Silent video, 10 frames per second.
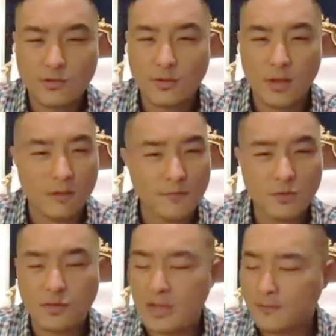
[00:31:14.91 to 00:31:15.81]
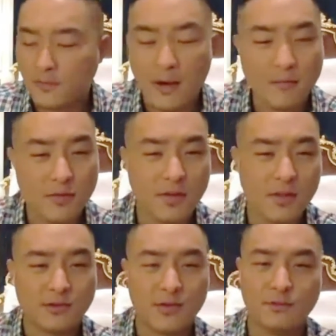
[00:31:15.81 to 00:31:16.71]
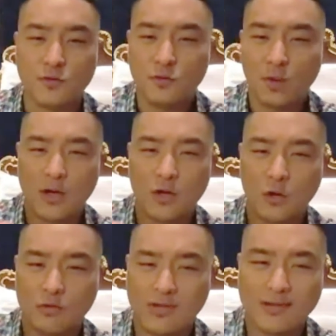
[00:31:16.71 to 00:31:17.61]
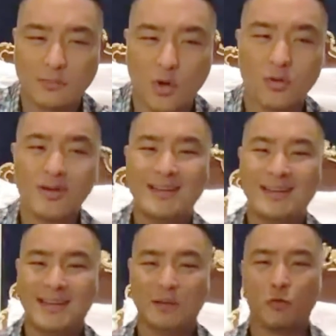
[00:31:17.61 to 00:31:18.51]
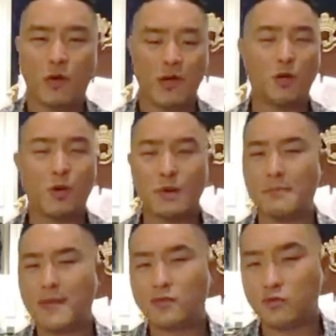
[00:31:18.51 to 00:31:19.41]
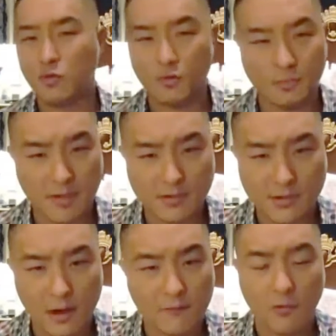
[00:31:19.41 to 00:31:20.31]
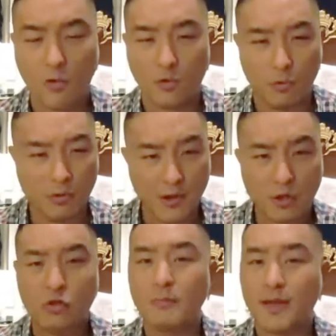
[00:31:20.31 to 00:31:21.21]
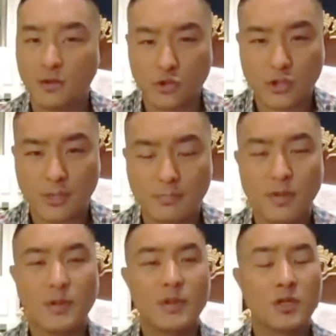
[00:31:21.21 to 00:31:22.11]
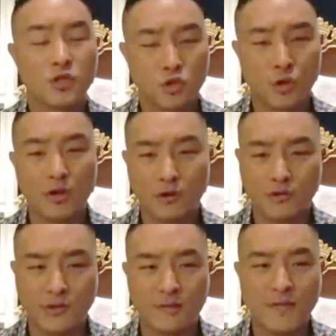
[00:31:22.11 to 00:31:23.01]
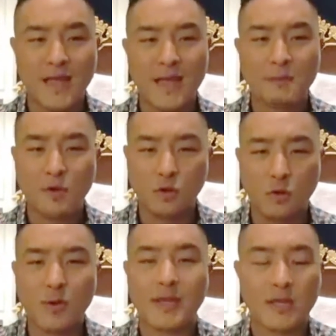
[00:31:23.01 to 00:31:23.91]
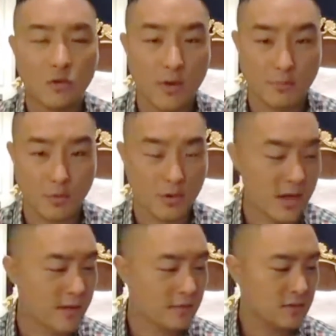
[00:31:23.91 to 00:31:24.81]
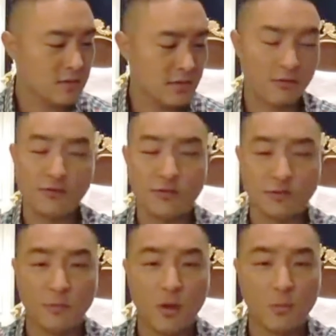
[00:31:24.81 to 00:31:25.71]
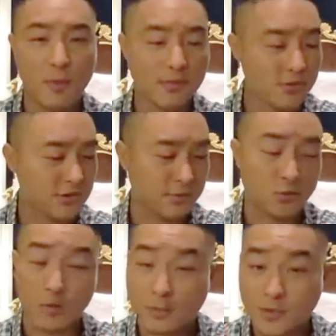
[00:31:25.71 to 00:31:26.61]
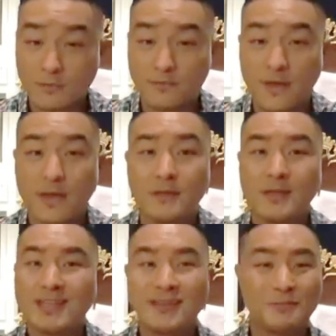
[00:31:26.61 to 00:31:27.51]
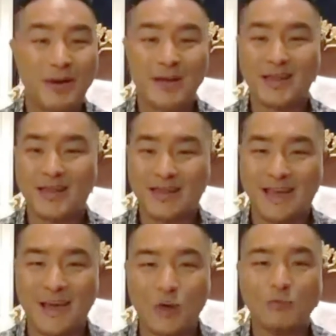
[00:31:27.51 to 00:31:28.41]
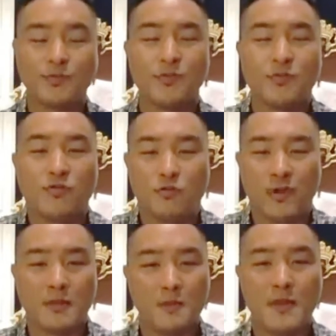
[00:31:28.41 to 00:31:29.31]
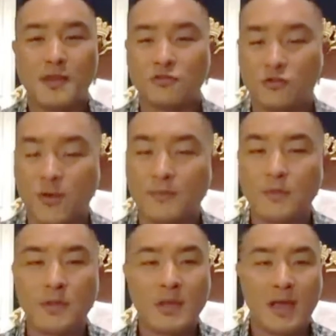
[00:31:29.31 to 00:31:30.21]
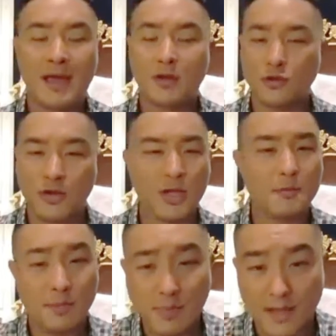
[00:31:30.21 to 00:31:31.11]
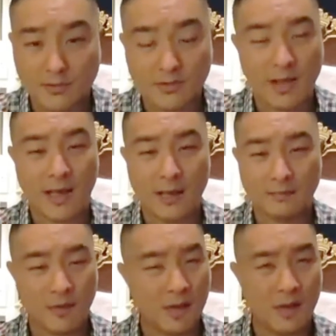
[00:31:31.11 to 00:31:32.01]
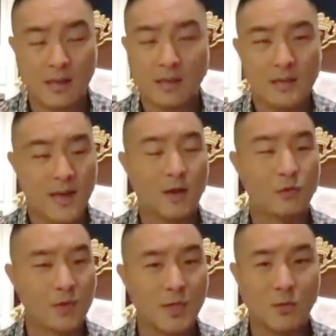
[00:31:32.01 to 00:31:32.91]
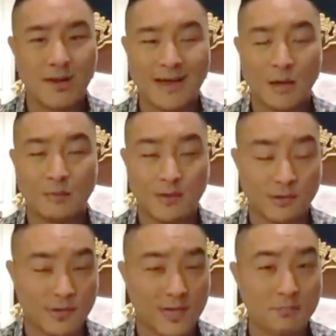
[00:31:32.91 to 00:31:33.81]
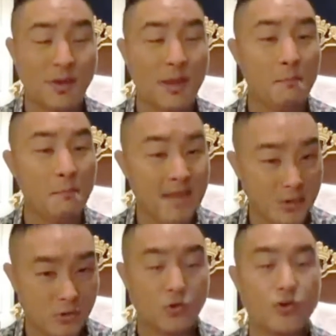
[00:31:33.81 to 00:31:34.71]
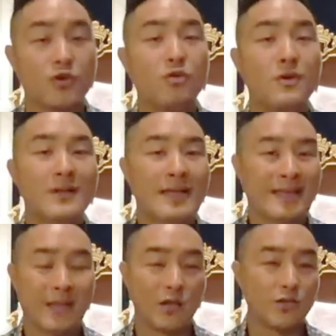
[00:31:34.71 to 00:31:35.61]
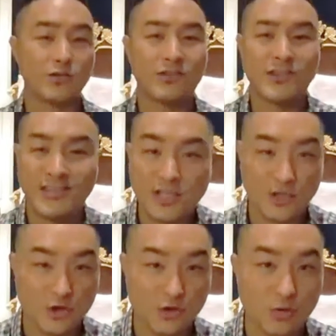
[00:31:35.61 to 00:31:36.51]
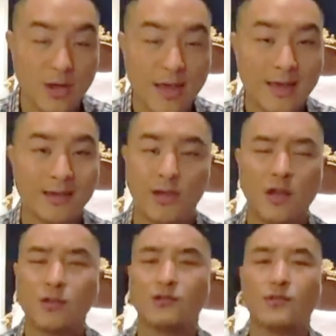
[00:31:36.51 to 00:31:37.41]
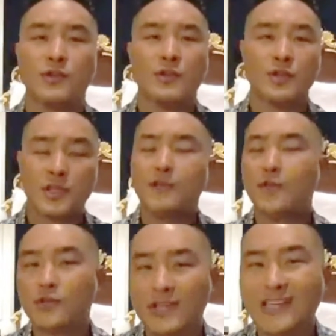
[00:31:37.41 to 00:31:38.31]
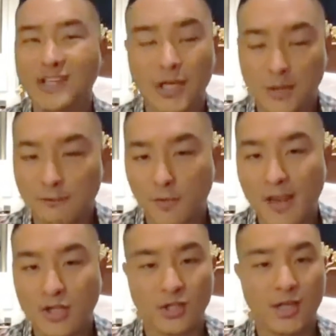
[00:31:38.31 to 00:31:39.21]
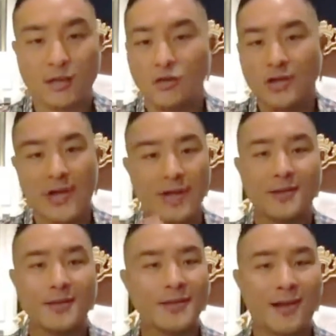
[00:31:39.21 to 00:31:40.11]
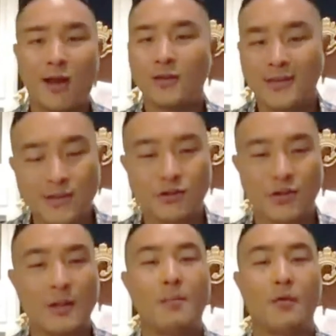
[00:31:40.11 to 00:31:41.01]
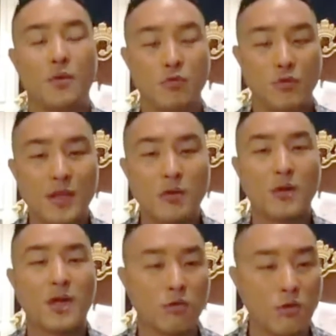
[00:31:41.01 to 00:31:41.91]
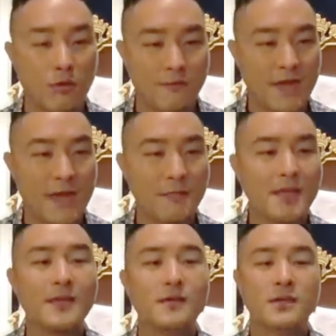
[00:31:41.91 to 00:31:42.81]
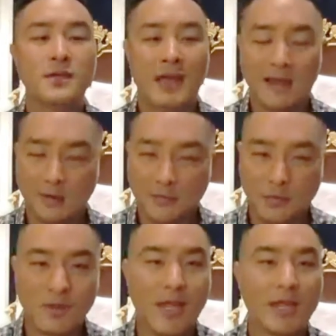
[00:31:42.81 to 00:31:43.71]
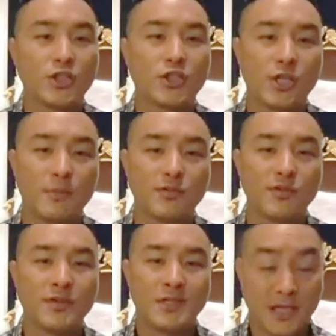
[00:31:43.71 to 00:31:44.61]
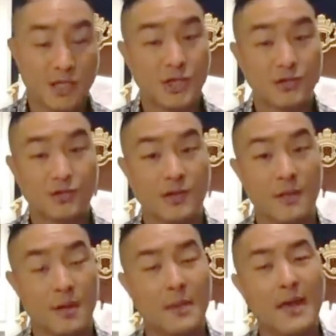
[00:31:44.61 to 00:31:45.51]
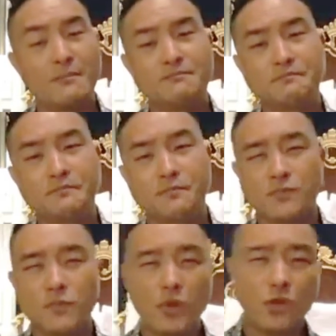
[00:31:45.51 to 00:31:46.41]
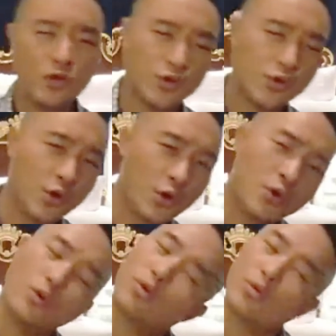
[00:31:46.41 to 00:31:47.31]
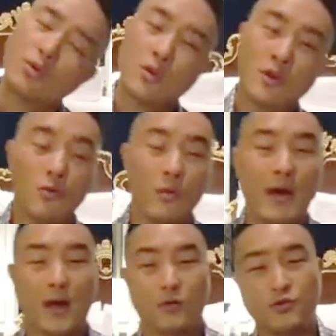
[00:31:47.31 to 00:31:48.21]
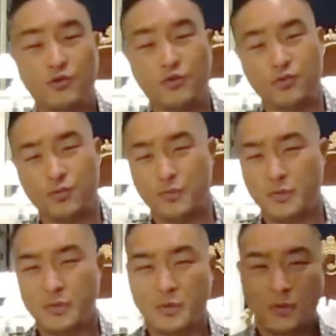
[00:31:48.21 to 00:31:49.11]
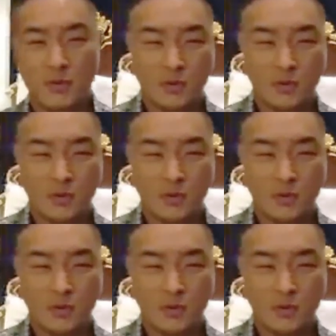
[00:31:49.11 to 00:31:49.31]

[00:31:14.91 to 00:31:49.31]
But bless you, love you, thank you for everything. Listen, if you want to grow deeper in one-on-one mentoring with myself or with our group mentorship, join our 7M Glory Equip, okay? There is a small monthly subscription fee, but it helps to run the ministry and you're going to be blessed. I'm I I really want to help disciple and mentor you, not just teach you and not just give you teaching and information like you can on the internet, but we really want to grow a family, healthy relationships in Jesus name. Amen. Shoo! Wow. Shoo.